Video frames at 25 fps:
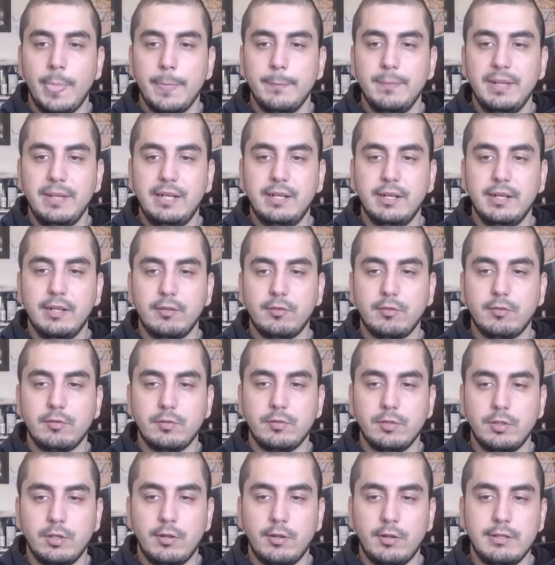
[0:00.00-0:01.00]
because,
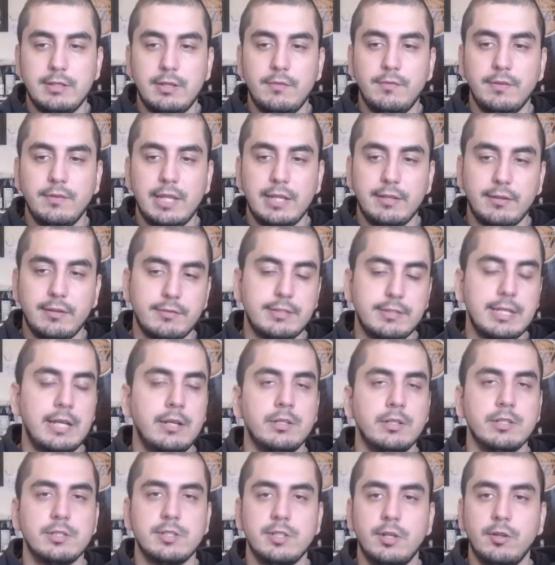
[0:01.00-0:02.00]
the defense has to stay
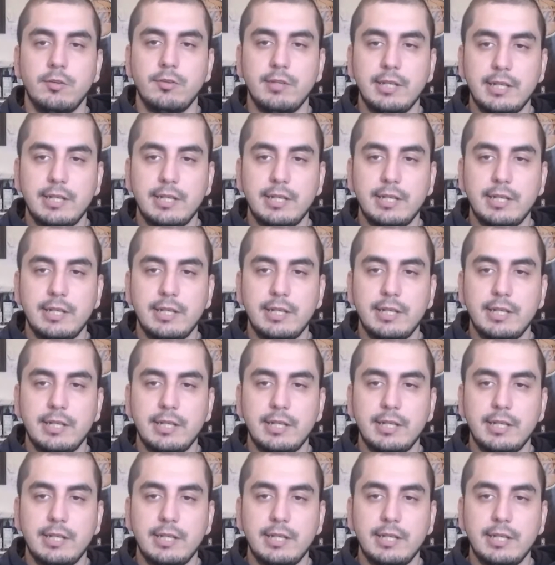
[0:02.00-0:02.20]
on their toes.